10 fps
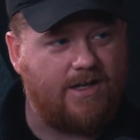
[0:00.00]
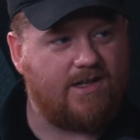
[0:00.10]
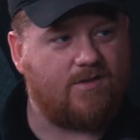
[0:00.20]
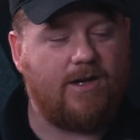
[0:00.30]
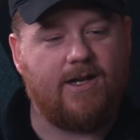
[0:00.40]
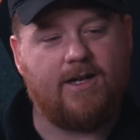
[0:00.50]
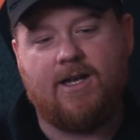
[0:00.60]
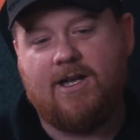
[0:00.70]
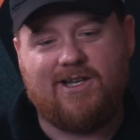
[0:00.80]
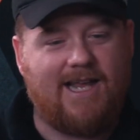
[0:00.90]

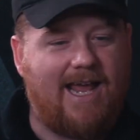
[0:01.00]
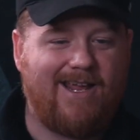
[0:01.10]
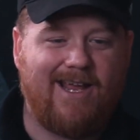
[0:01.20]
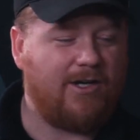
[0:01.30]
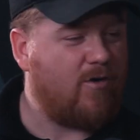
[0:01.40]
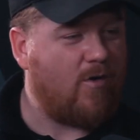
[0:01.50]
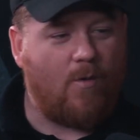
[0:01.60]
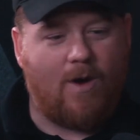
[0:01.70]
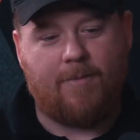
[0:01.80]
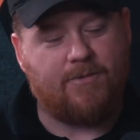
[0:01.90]
You had to
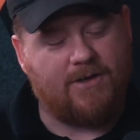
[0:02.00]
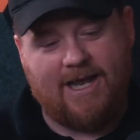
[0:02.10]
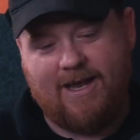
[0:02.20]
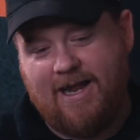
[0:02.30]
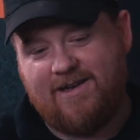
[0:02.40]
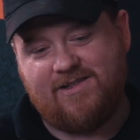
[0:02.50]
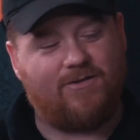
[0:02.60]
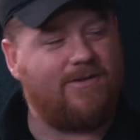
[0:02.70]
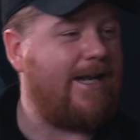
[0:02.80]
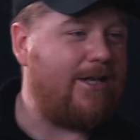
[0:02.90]
grow up. You can't, at a
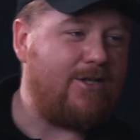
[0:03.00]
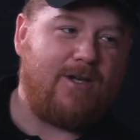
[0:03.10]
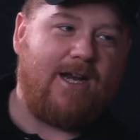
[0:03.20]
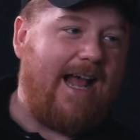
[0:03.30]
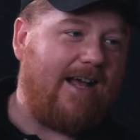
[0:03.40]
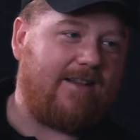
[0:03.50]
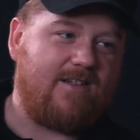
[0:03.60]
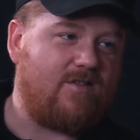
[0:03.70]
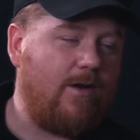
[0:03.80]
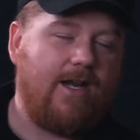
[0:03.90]
certain age, you got to act
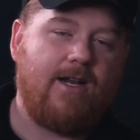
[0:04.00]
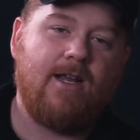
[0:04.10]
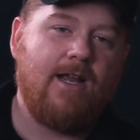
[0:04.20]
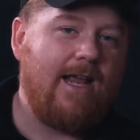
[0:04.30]
this way.